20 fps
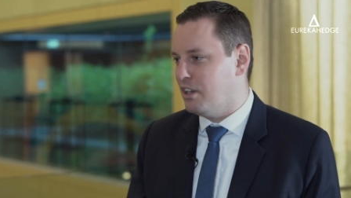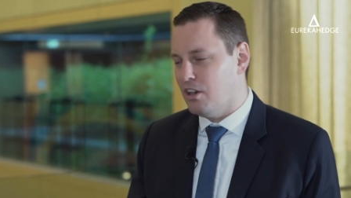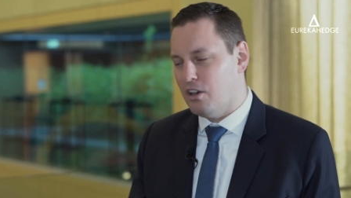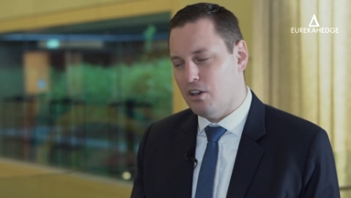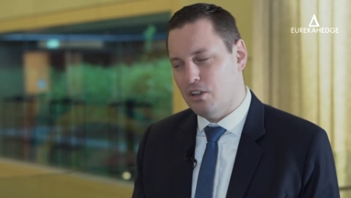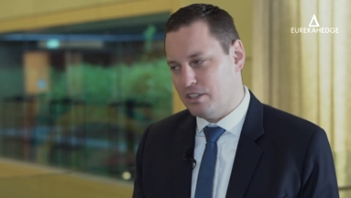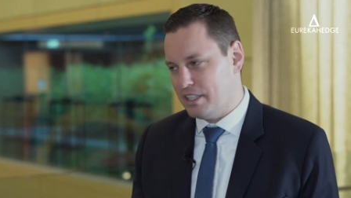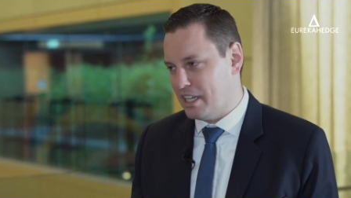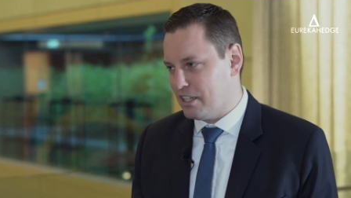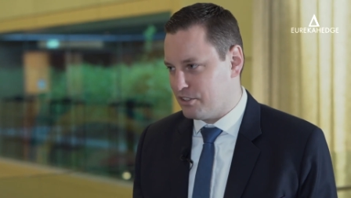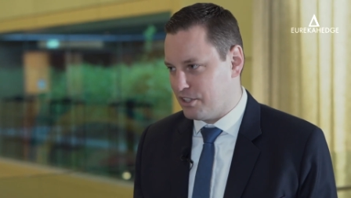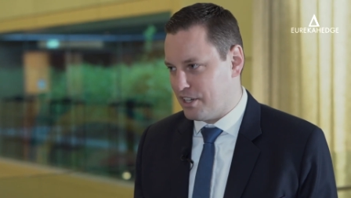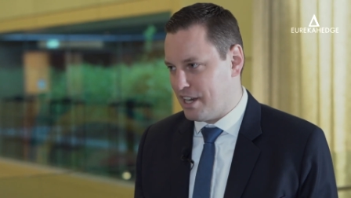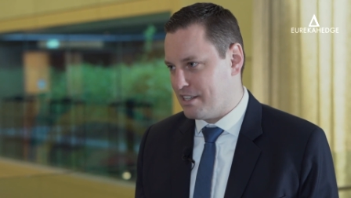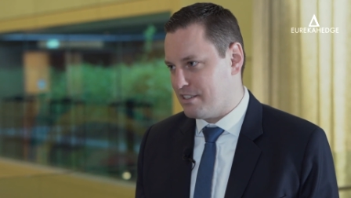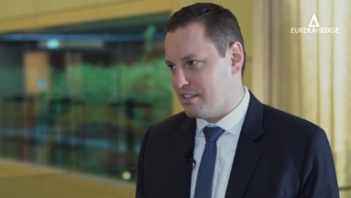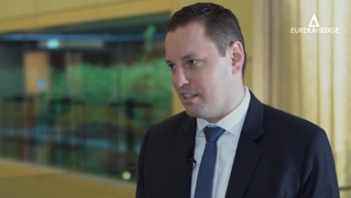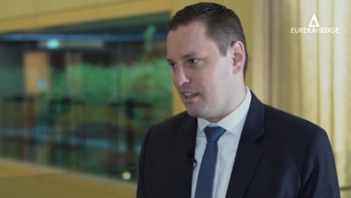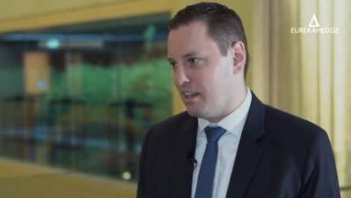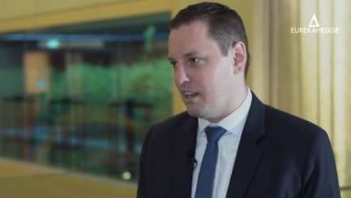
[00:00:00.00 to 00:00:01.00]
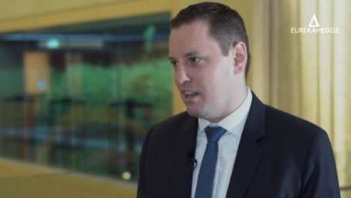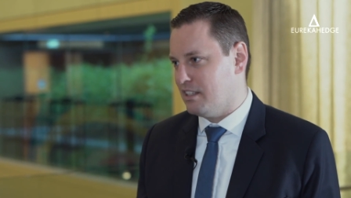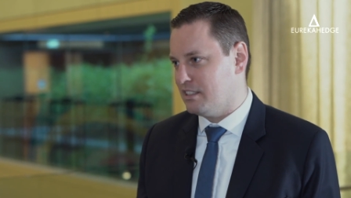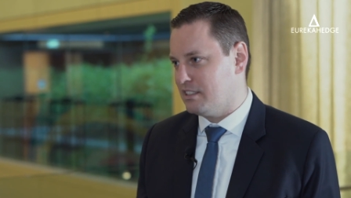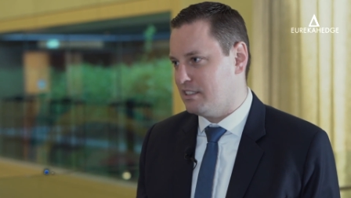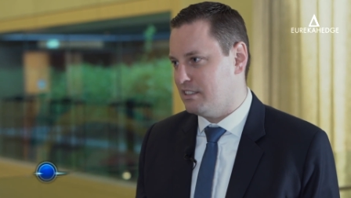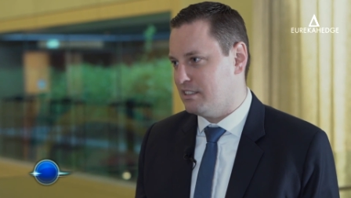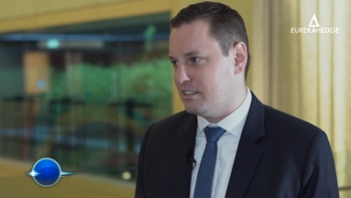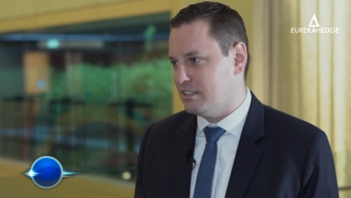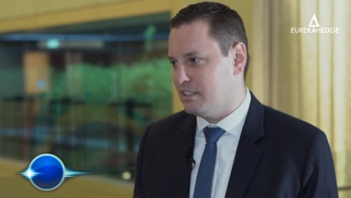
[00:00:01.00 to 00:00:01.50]
all the other asset
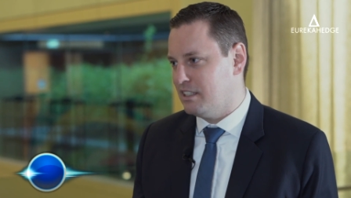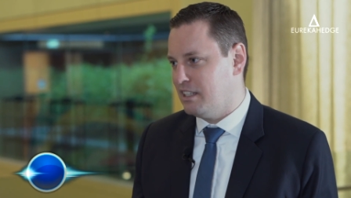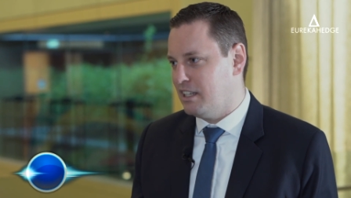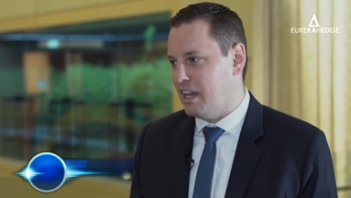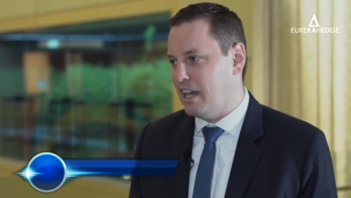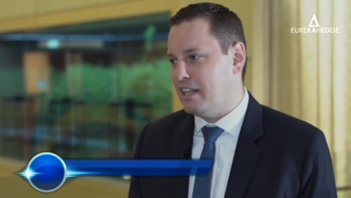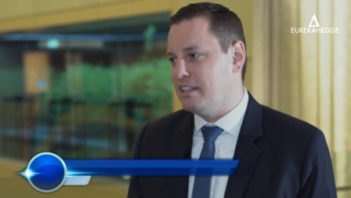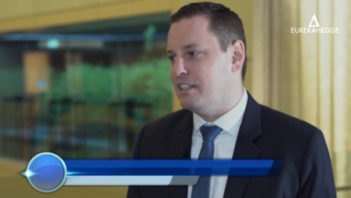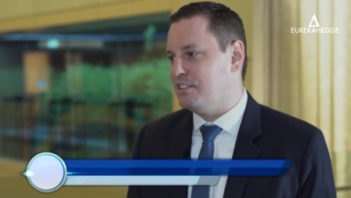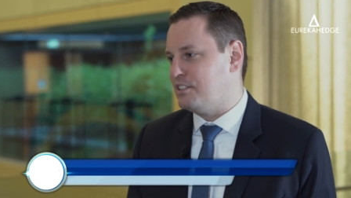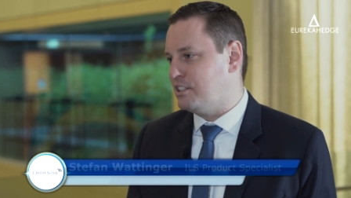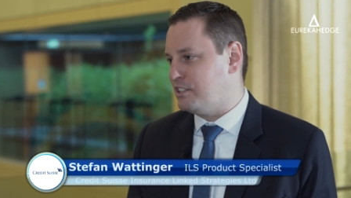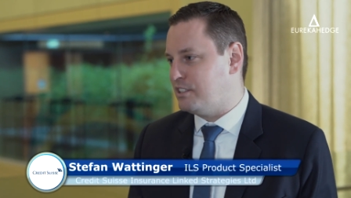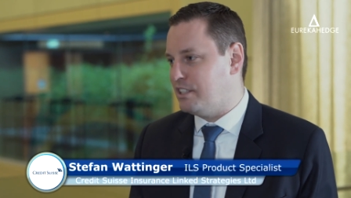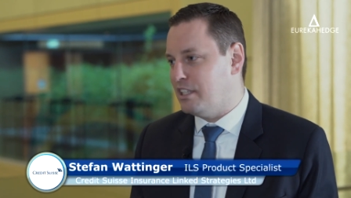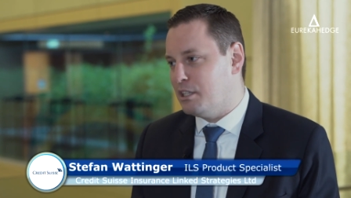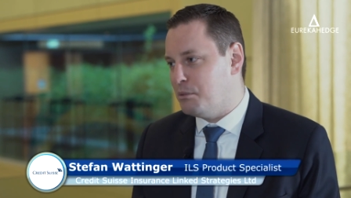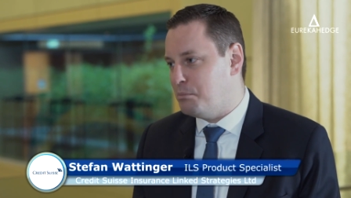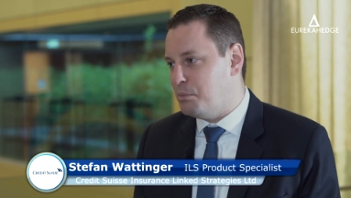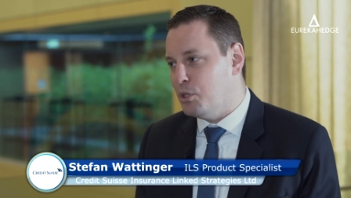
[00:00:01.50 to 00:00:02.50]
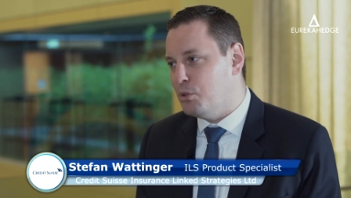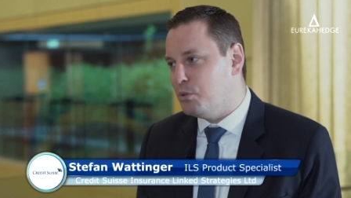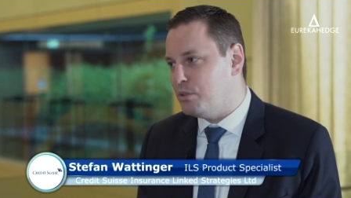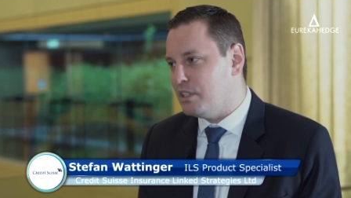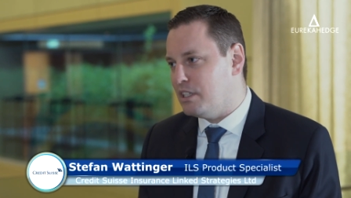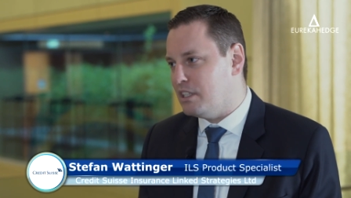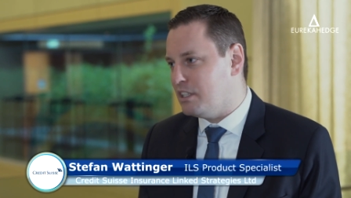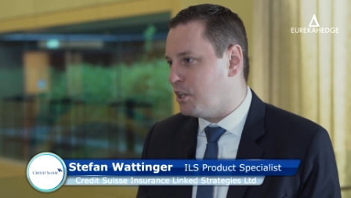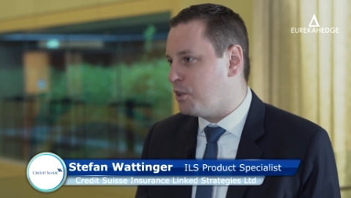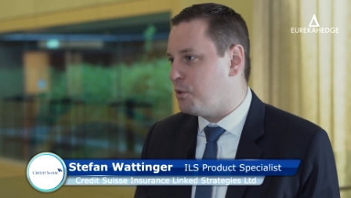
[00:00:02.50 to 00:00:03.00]
classes. Yeah. And this is still the
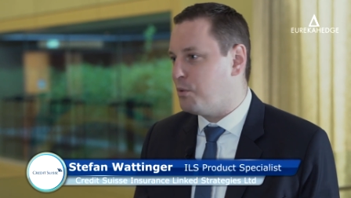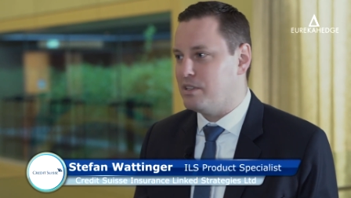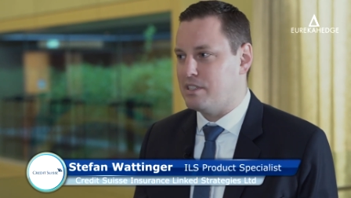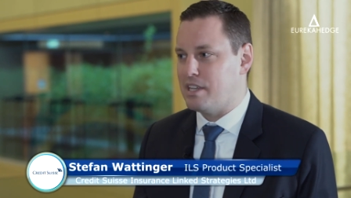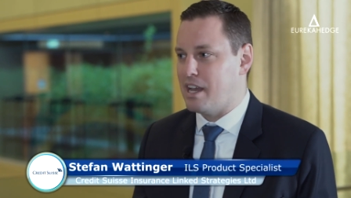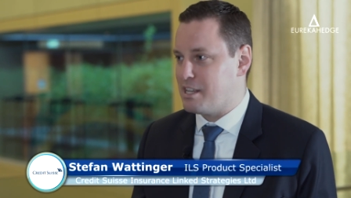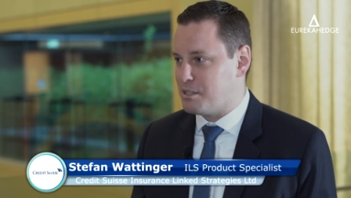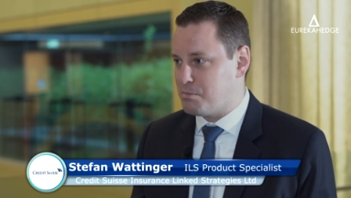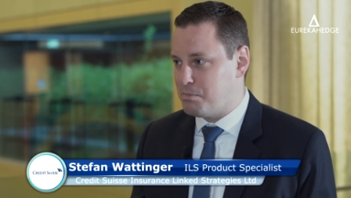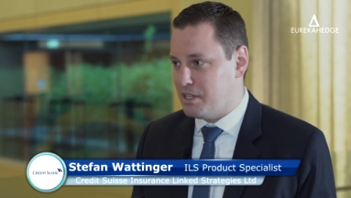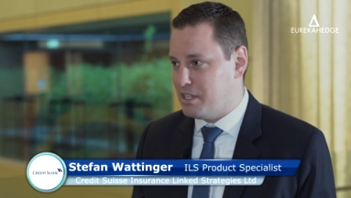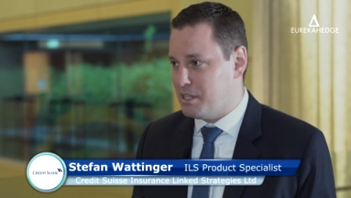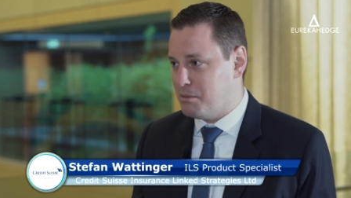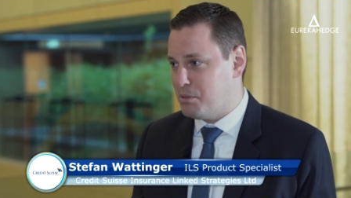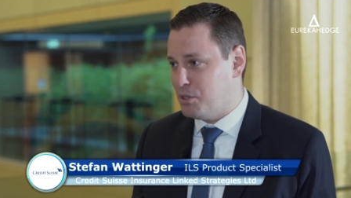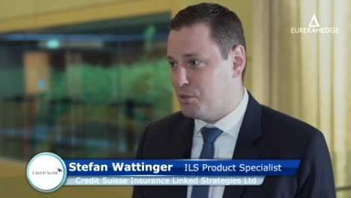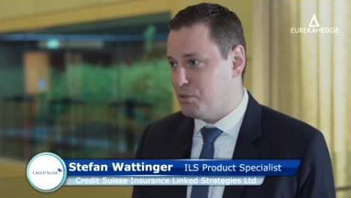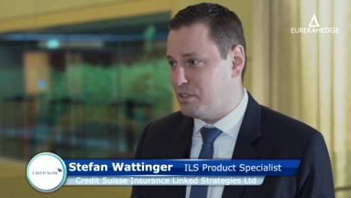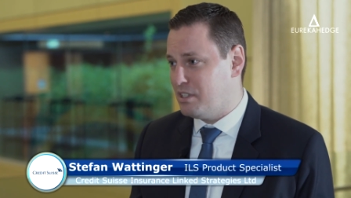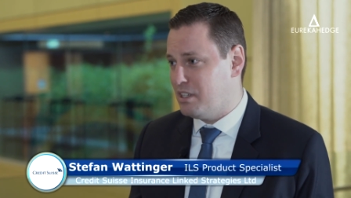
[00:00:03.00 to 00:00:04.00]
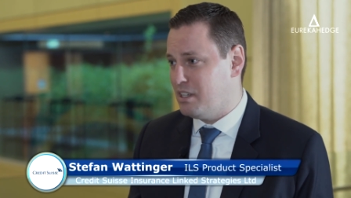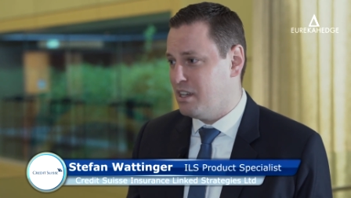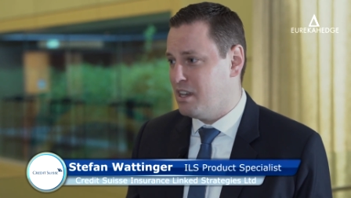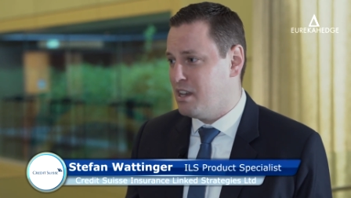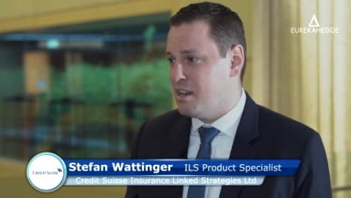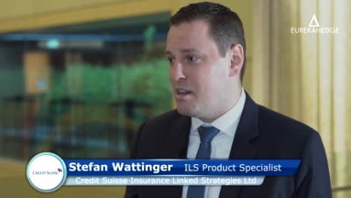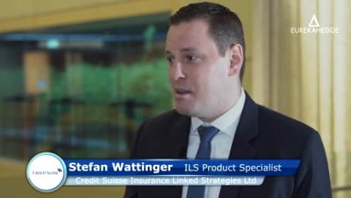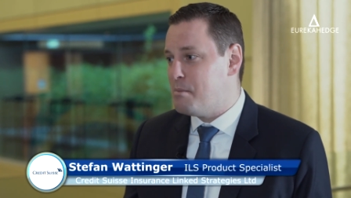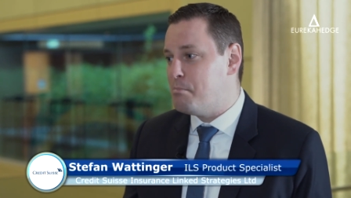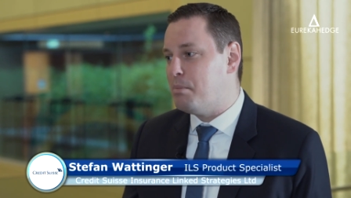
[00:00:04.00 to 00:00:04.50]
beauty. It always has been the beauty. Yeah.